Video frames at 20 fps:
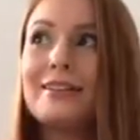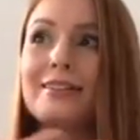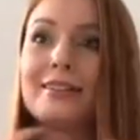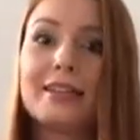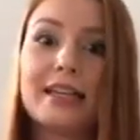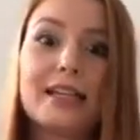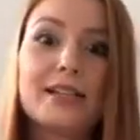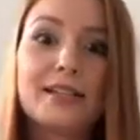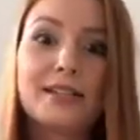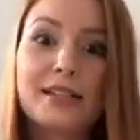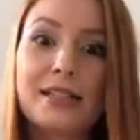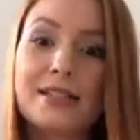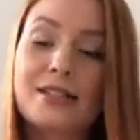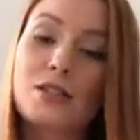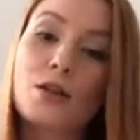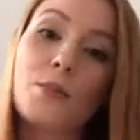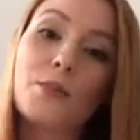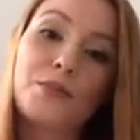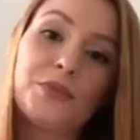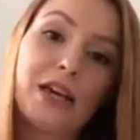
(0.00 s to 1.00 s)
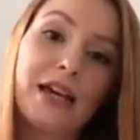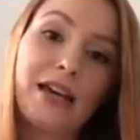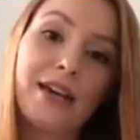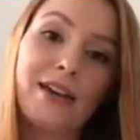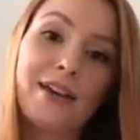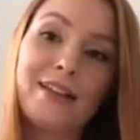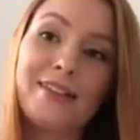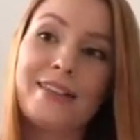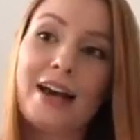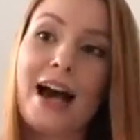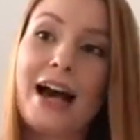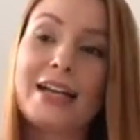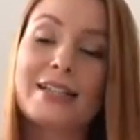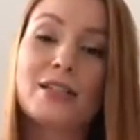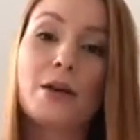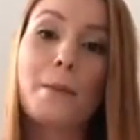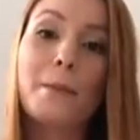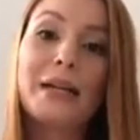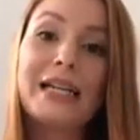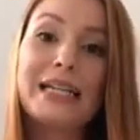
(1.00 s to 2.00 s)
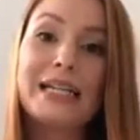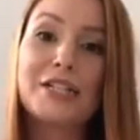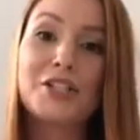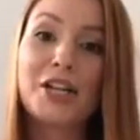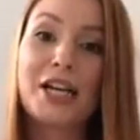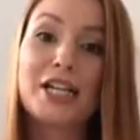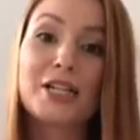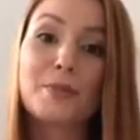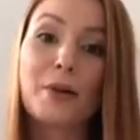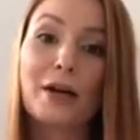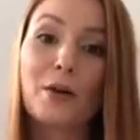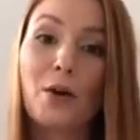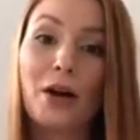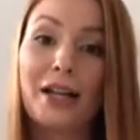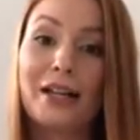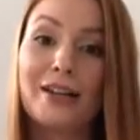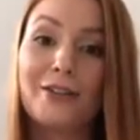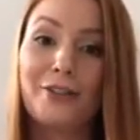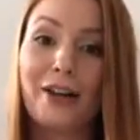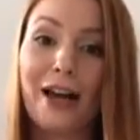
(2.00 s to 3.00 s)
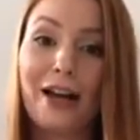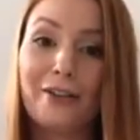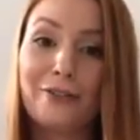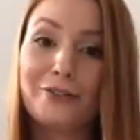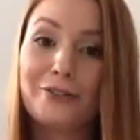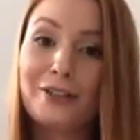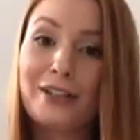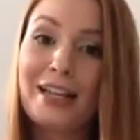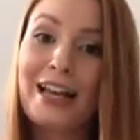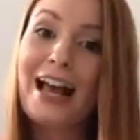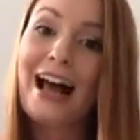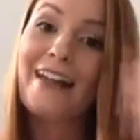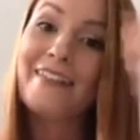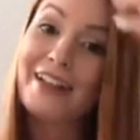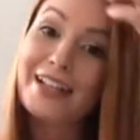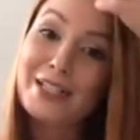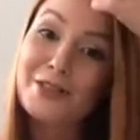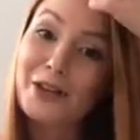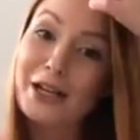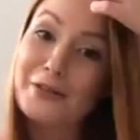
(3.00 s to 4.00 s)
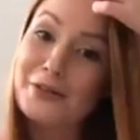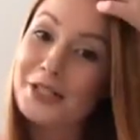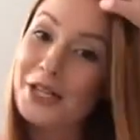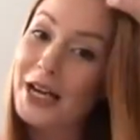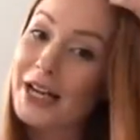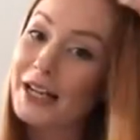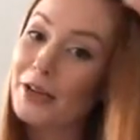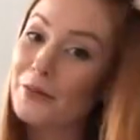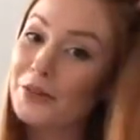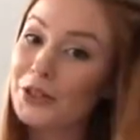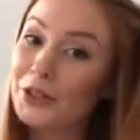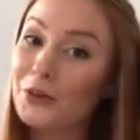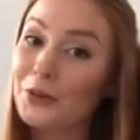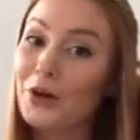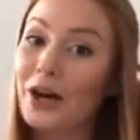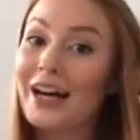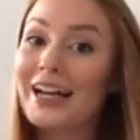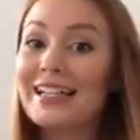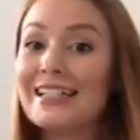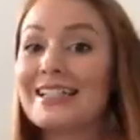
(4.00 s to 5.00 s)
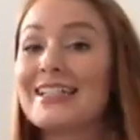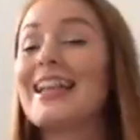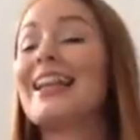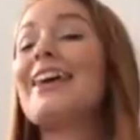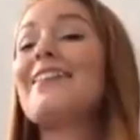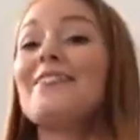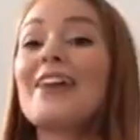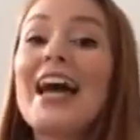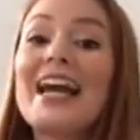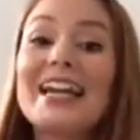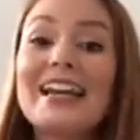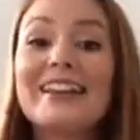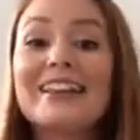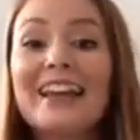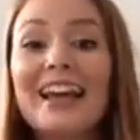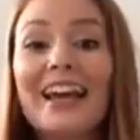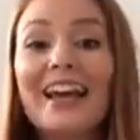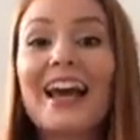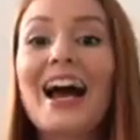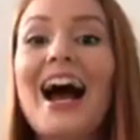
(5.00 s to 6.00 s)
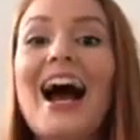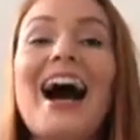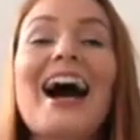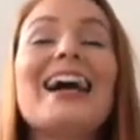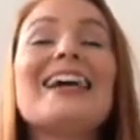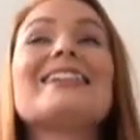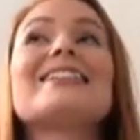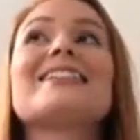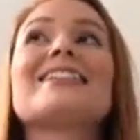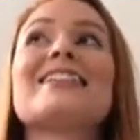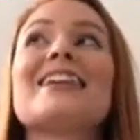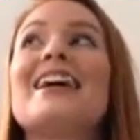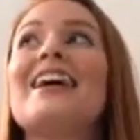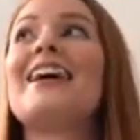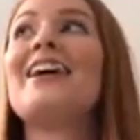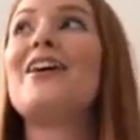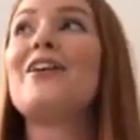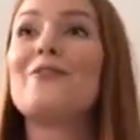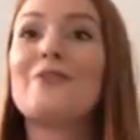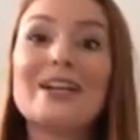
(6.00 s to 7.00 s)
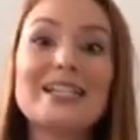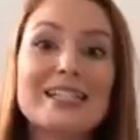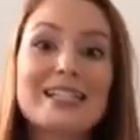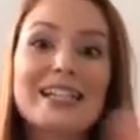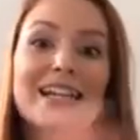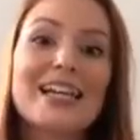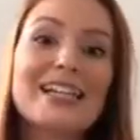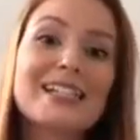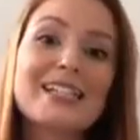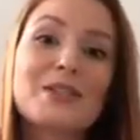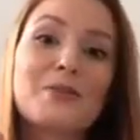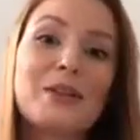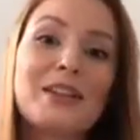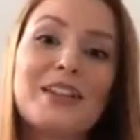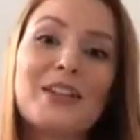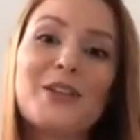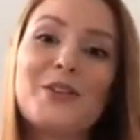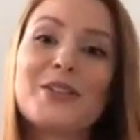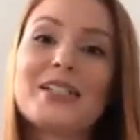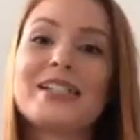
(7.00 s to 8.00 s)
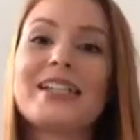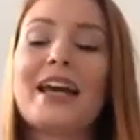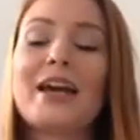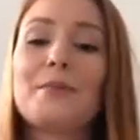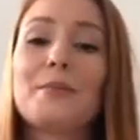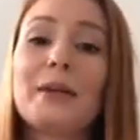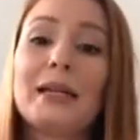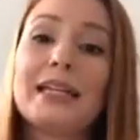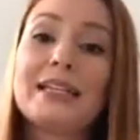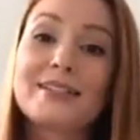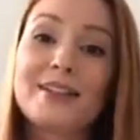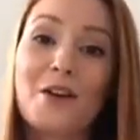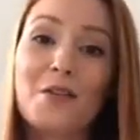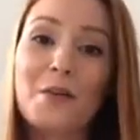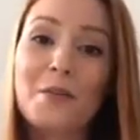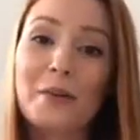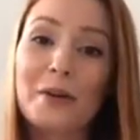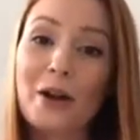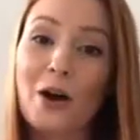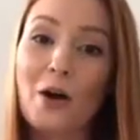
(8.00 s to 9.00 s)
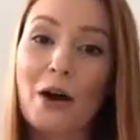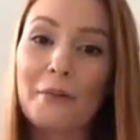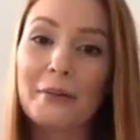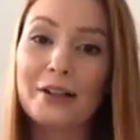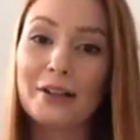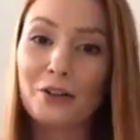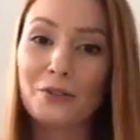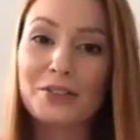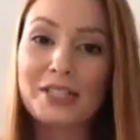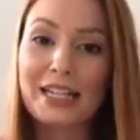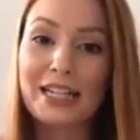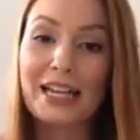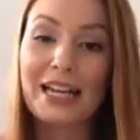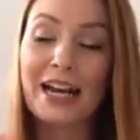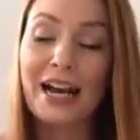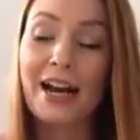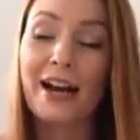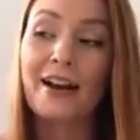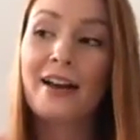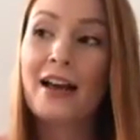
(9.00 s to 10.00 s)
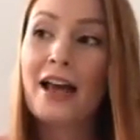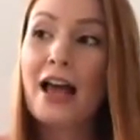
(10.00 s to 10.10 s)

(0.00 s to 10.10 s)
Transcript: this is something that has completely changed my quality of life. And that's why I'm sharing it with you guys. And if anything has resonated with you today, please comment below. I would love to hear.